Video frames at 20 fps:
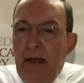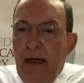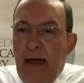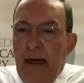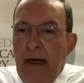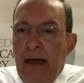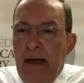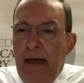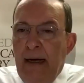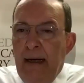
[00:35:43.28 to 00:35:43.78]

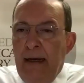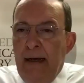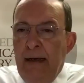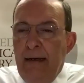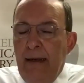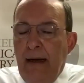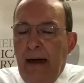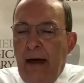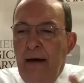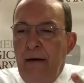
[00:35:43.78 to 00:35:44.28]
uh,
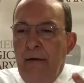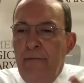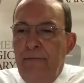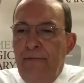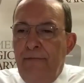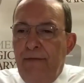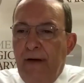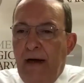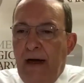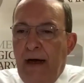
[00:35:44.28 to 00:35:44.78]
of
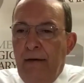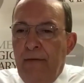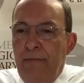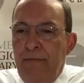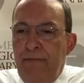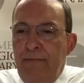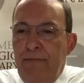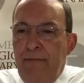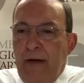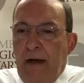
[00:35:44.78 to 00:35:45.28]
of
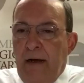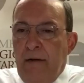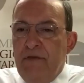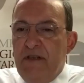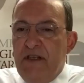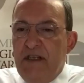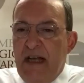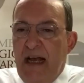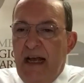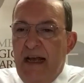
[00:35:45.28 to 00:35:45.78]
of
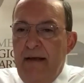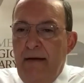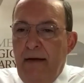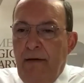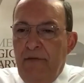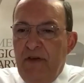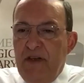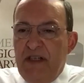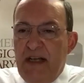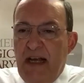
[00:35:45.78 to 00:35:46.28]
say
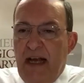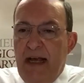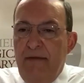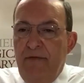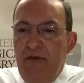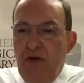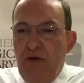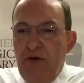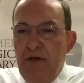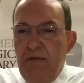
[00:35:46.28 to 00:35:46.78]
of a
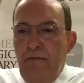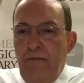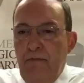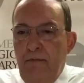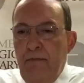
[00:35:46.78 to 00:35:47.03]
savior?